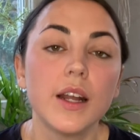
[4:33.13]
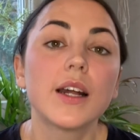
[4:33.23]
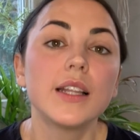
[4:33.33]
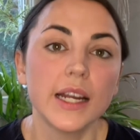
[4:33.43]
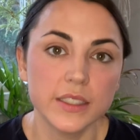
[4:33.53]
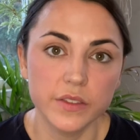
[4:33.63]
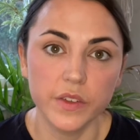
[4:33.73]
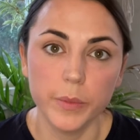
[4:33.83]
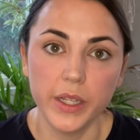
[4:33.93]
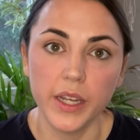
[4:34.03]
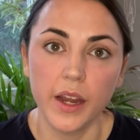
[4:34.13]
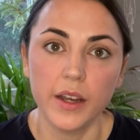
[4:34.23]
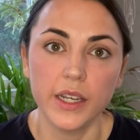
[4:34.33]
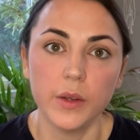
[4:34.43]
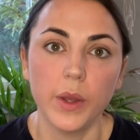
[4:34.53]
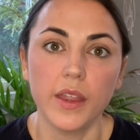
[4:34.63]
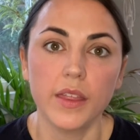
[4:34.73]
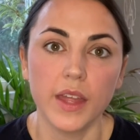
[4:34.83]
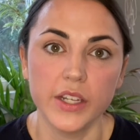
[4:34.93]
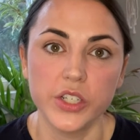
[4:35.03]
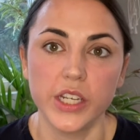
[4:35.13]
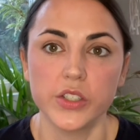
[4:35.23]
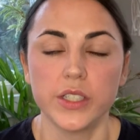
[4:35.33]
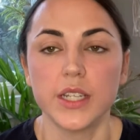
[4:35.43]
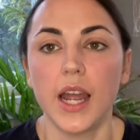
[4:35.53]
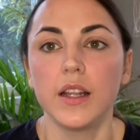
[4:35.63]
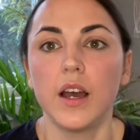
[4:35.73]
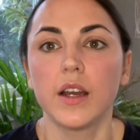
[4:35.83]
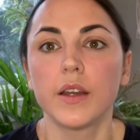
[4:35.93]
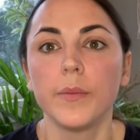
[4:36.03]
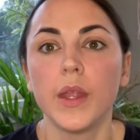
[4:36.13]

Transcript: collective familiarity with educational dialogue.